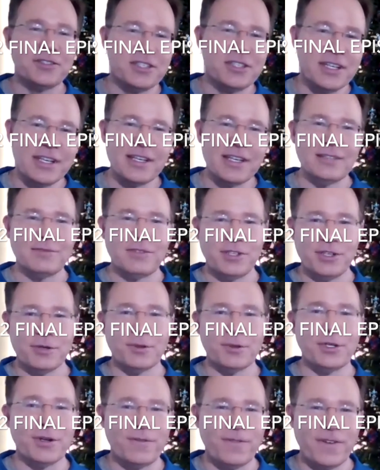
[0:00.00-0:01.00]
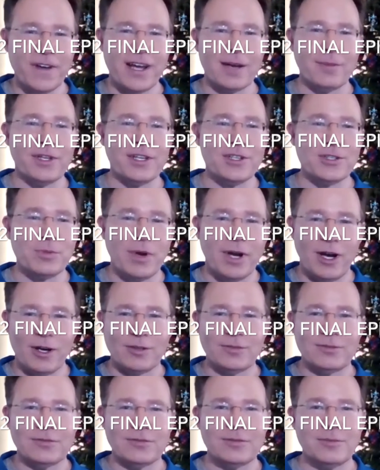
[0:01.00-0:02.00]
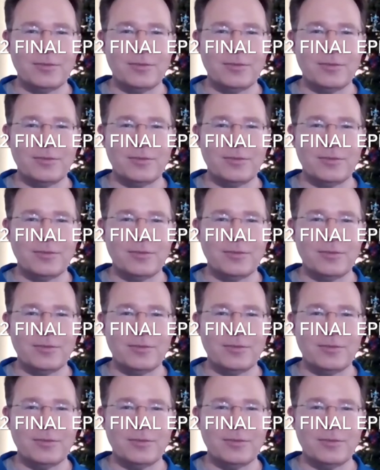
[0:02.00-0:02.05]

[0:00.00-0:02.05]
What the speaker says: Z, to you and your family as well.